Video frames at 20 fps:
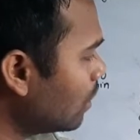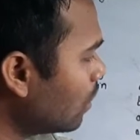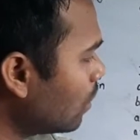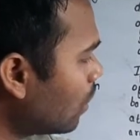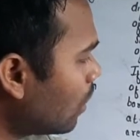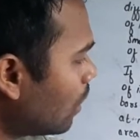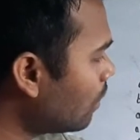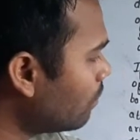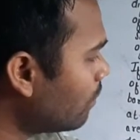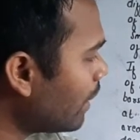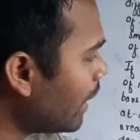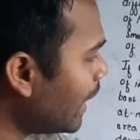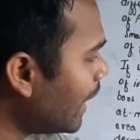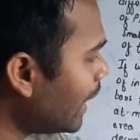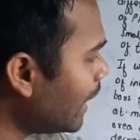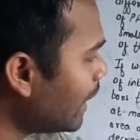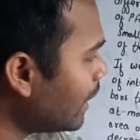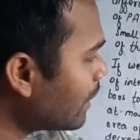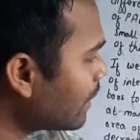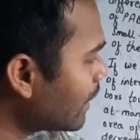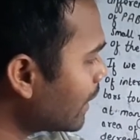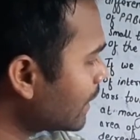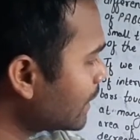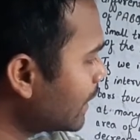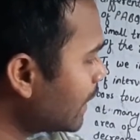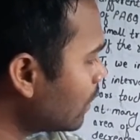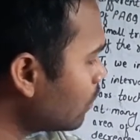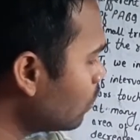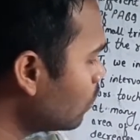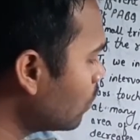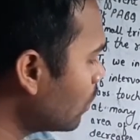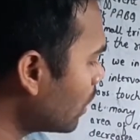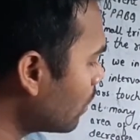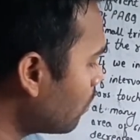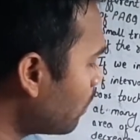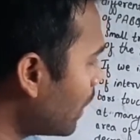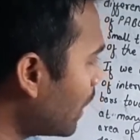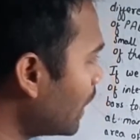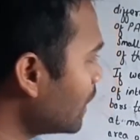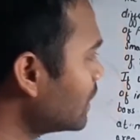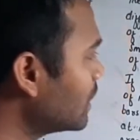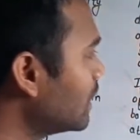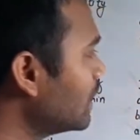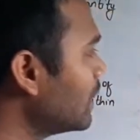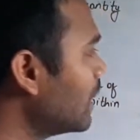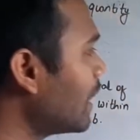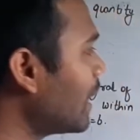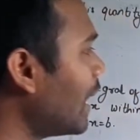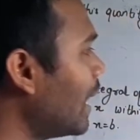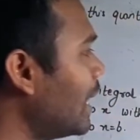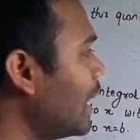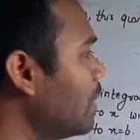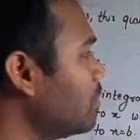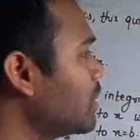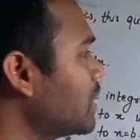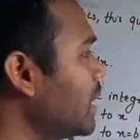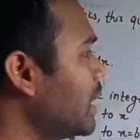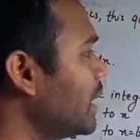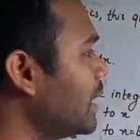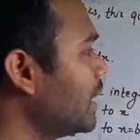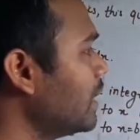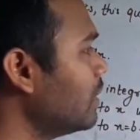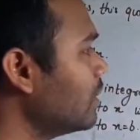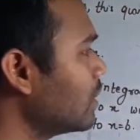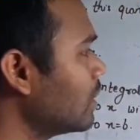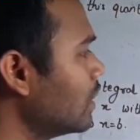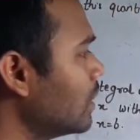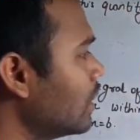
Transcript: of n rectangular bars. Here I have said it.